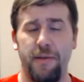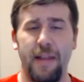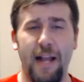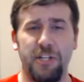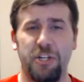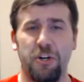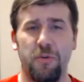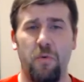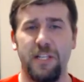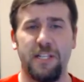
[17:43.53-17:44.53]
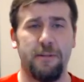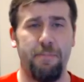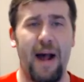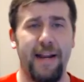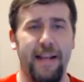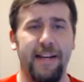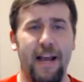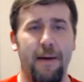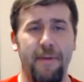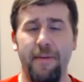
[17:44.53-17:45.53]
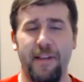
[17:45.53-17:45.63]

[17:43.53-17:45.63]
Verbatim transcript: Not sure what spot it ended up being,